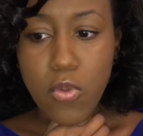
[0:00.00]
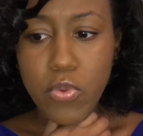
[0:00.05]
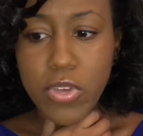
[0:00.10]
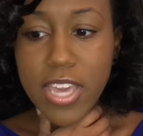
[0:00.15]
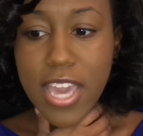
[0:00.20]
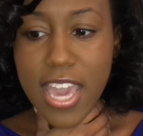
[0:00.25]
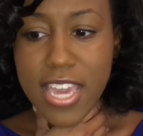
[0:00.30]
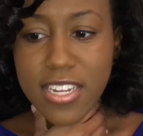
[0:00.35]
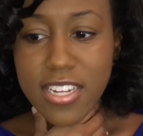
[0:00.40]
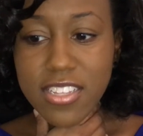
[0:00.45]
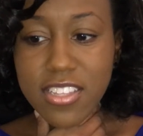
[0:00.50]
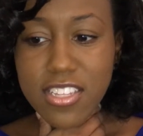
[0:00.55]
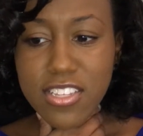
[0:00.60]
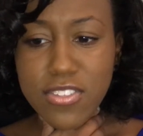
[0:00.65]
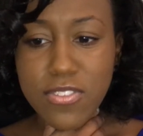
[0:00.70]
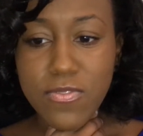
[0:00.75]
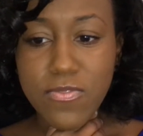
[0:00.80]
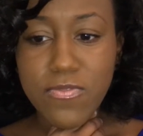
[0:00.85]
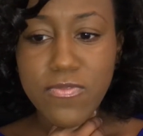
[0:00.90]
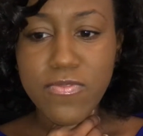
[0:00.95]
We ate at
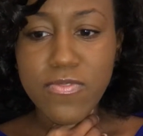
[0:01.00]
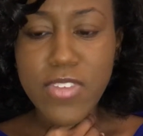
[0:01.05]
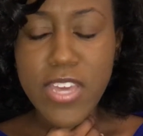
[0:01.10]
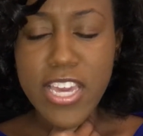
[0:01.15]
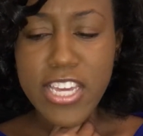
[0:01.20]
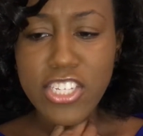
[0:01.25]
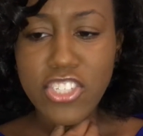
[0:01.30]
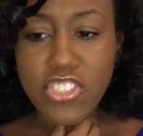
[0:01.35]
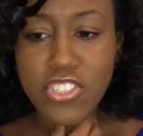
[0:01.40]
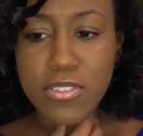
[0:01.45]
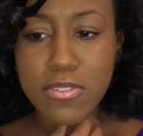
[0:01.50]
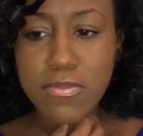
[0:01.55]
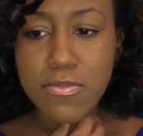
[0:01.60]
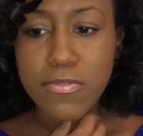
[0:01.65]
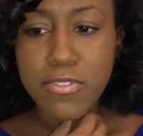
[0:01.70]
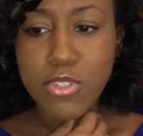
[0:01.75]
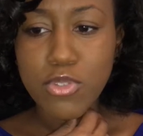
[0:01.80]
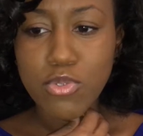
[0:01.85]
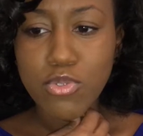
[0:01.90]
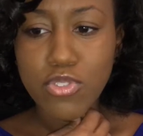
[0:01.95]
this Asian
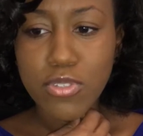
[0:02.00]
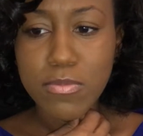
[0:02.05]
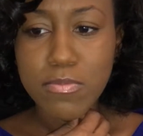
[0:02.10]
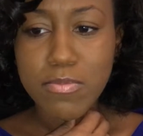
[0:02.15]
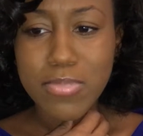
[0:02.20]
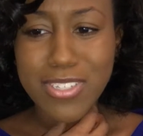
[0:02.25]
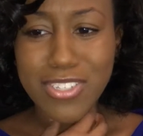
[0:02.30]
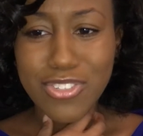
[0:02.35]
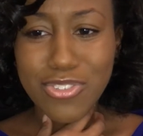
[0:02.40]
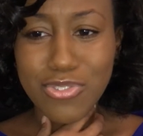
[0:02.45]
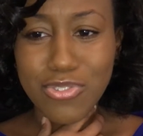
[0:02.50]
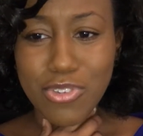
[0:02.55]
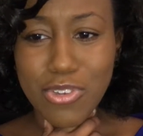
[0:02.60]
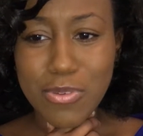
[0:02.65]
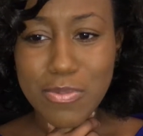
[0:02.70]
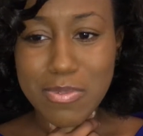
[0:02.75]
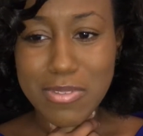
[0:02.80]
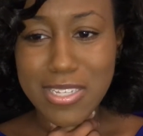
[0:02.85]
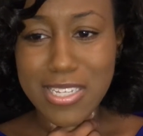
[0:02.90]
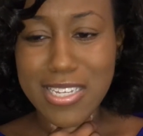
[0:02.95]
fusion
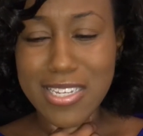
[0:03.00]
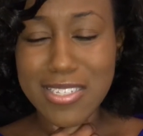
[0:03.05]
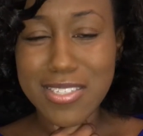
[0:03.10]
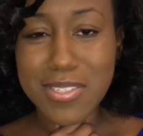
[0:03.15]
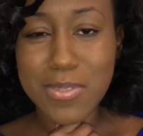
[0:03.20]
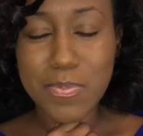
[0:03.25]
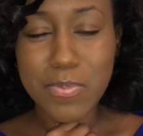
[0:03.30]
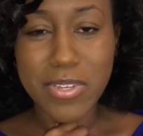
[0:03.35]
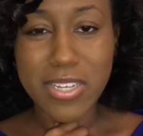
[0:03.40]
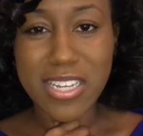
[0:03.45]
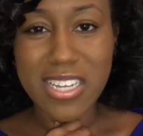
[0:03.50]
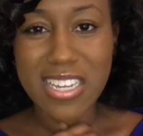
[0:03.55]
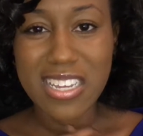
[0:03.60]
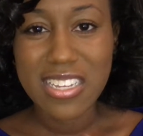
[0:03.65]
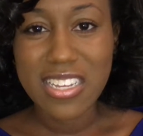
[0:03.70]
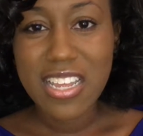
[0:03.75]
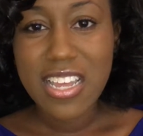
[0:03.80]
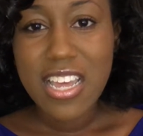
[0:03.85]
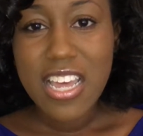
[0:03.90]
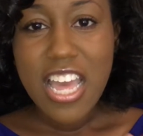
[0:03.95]
bistro place,
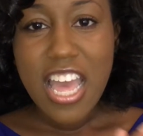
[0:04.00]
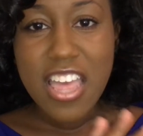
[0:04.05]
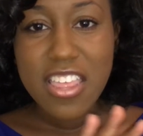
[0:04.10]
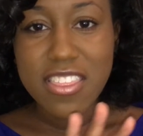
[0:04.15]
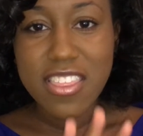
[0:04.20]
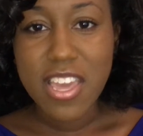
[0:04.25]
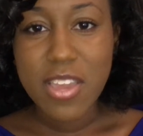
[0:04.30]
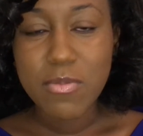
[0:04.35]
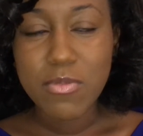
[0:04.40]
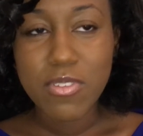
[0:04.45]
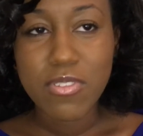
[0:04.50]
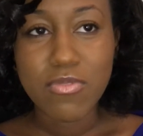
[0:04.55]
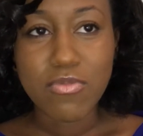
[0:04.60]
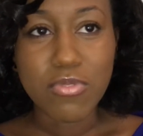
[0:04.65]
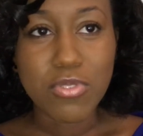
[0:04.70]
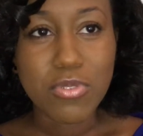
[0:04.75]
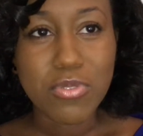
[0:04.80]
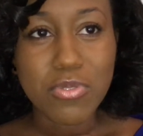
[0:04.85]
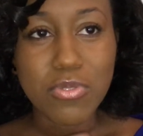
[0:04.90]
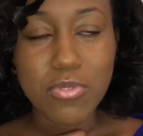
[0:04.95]
but they were
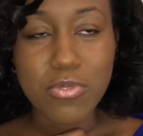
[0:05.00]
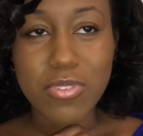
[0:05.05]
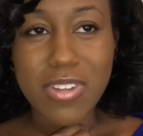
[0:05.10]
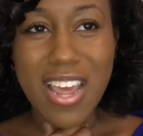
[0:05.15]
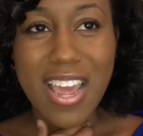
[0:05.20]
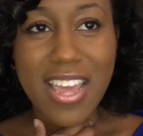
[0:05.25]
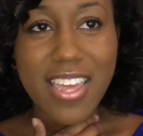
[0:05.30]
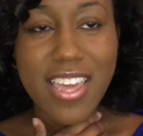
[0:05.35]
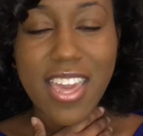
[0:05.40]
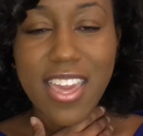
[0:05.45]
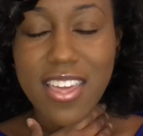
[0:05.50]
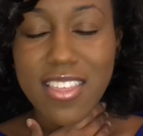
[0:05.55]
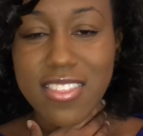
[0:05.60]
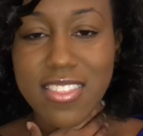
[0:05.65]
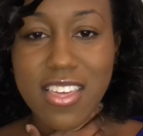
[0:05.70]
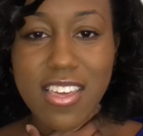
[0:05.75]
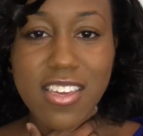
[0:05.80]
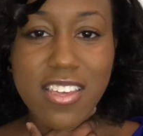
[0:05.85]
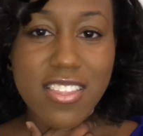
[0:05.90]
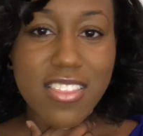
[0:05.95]
rude. I
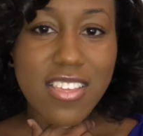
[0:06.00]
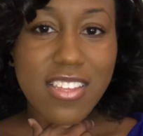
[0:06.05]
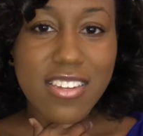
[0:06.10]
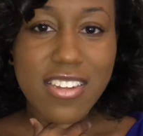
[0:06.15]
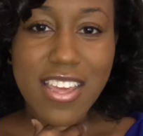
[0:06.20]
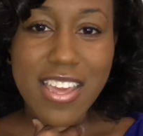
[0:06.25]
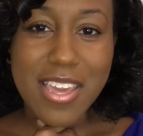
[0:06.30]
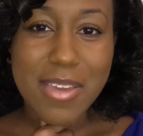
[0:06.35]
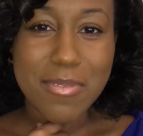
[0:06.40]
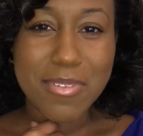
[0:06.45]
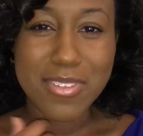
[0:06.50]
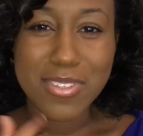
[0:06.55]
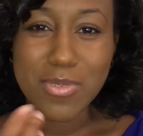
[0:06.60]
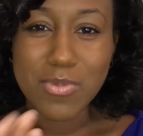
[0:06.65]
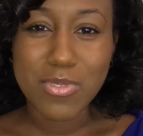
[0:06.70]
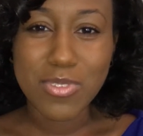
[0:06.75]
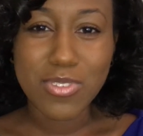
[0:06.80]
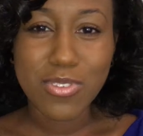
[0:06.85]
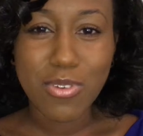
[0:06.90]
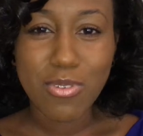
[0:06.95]
can't think of the name because
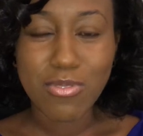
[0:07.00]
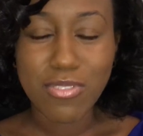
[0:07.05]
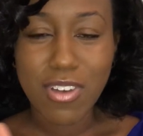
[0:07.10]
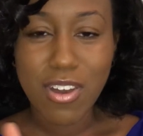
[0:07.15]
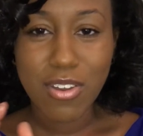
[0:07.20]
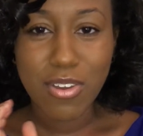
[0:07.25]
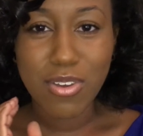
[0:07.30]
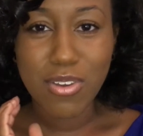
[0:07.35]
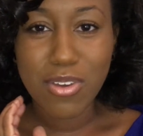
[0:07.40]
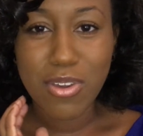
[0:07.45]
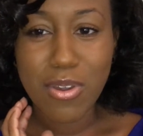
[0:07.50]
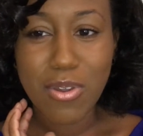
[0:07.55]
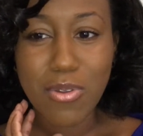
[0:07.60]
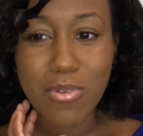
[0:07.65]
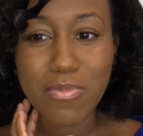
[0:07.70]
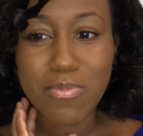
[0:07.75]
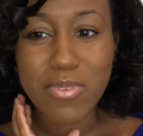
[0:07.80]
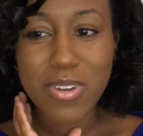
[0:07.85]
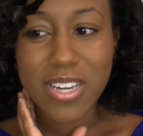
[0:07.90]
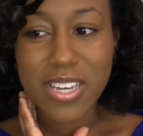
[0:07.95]
it was so long
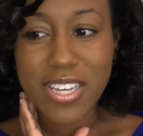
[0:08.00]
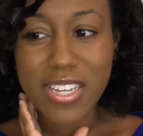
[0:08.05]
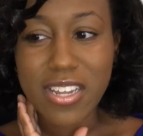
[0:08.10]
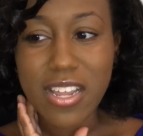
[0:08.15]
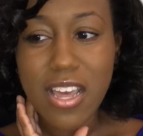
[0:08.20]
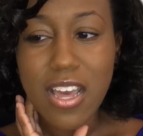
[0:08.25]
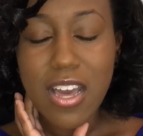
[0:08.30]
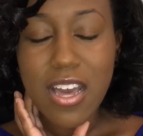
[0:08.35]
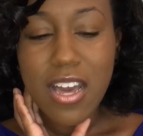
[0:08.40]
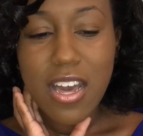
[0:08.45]
ago, but